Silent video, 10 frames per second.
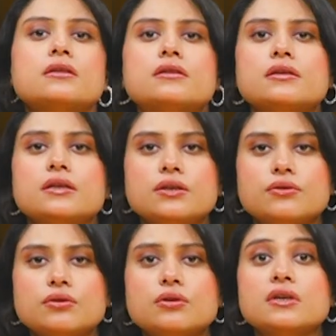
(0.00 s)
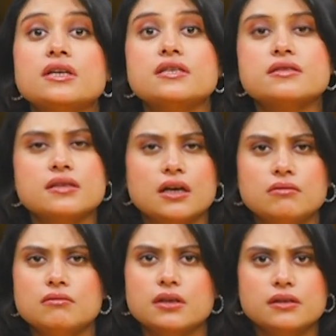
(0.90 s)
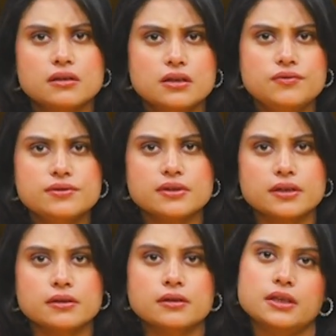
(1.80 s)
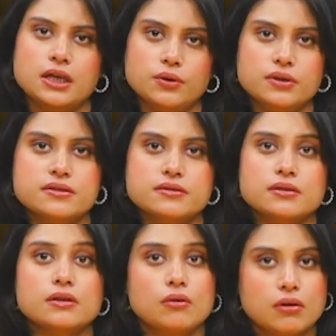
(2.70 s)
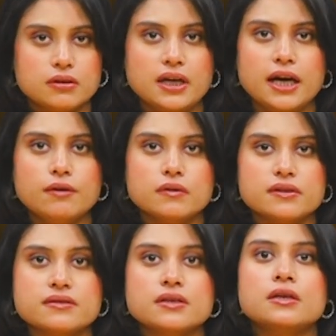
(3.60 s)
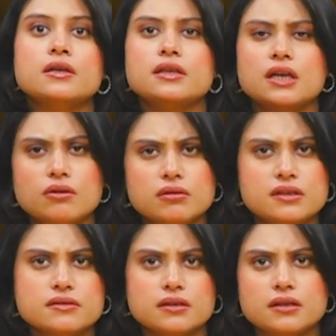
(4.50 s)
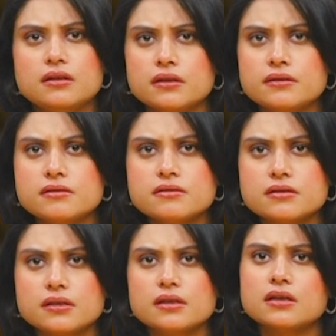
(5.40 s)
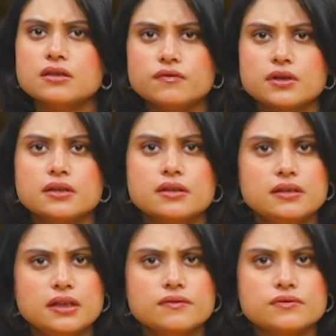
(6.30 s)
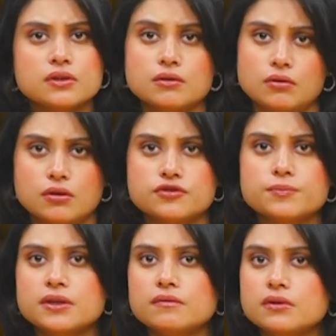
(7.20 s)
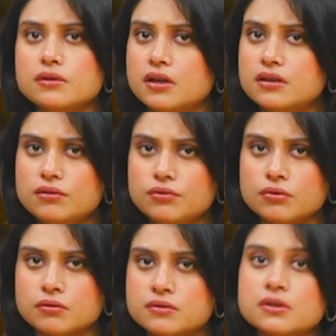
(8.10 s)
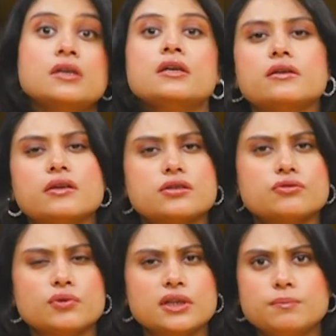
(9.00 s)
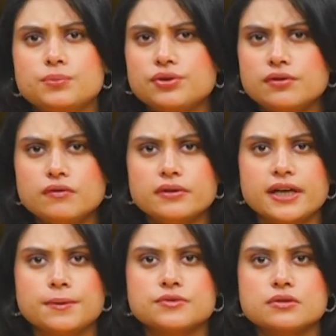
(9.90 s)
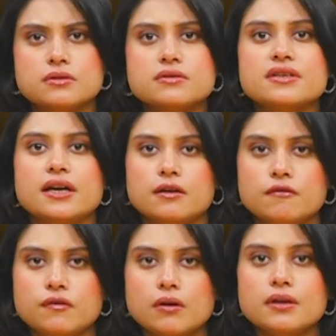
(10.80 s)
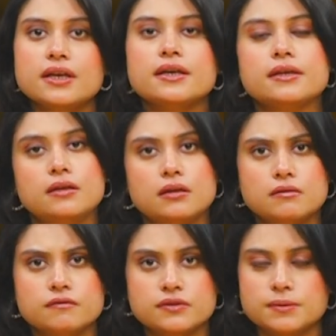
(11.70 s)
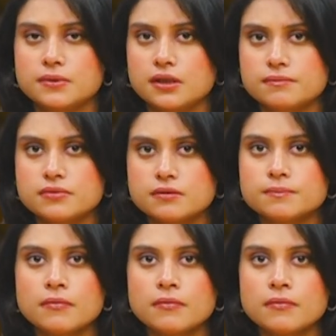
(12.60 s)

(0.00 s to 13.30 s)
The hero is now in the countryside. Now he's on the highways. Now he's in London City confronting thieves, gossiping with other rogues, rescuing beautiful damsels, and falling in love sometimes.